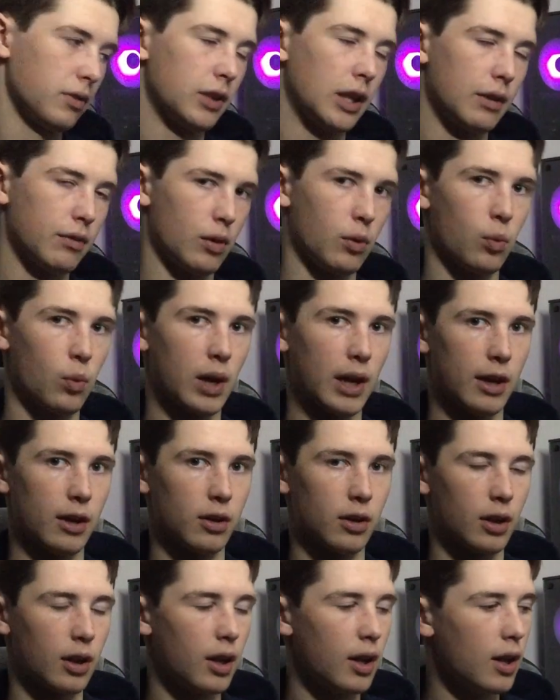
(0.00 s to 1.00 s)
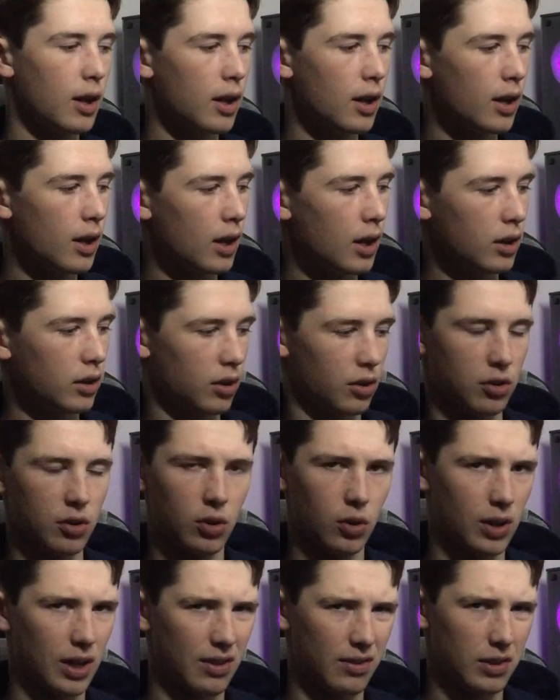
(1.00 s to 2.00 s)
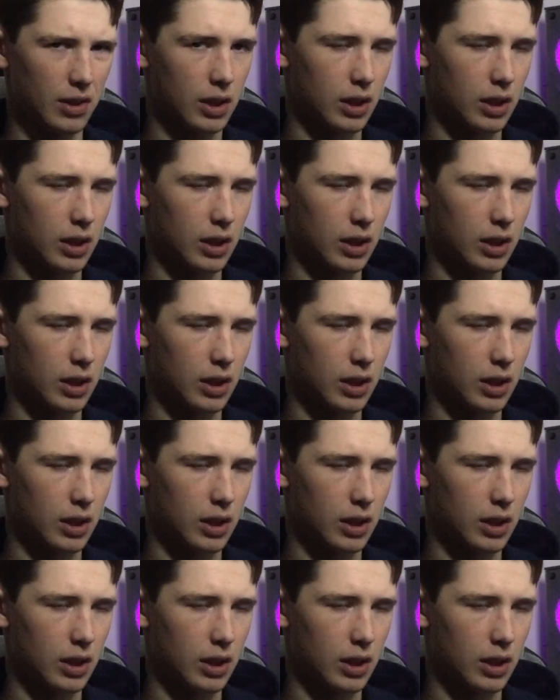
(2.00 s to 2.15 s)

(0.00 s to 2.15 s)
to have it wired, just so you don't have any